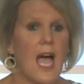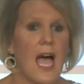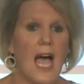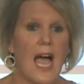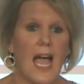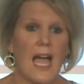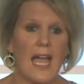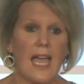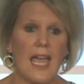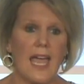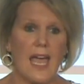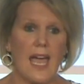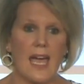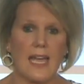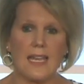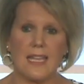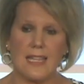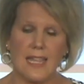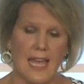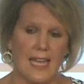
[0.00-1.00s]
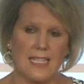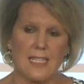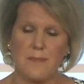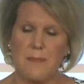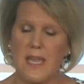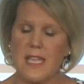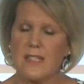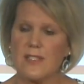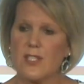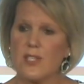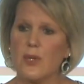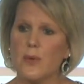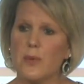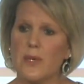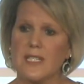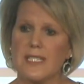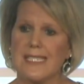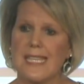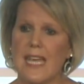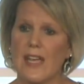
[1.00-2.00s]
I had classmates who
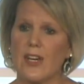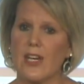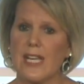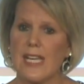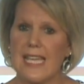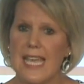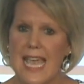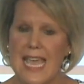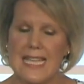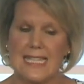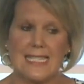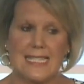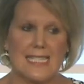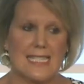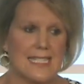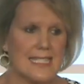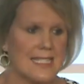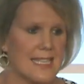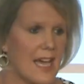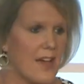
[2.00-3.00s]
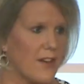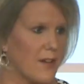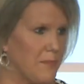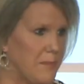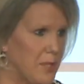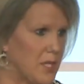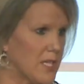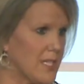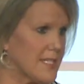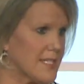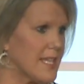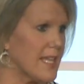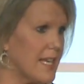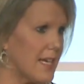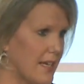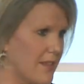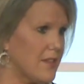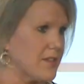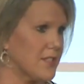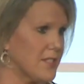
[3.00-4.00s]
were tearing cases out of books that
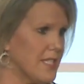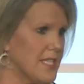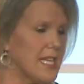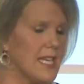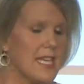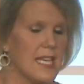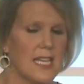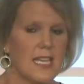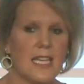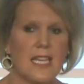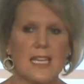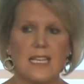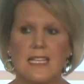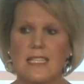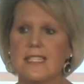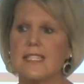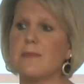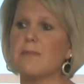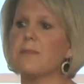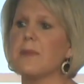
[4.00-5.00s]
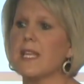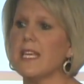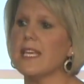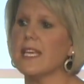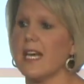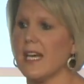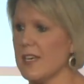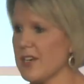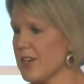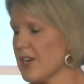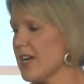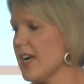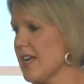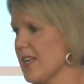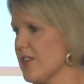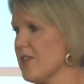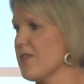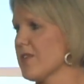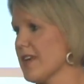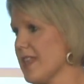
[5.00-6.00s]
others needed simply to
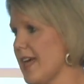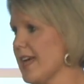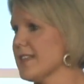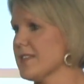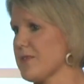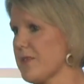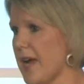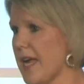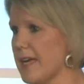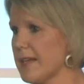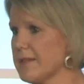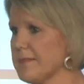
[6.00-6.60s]
undercut you in class rank.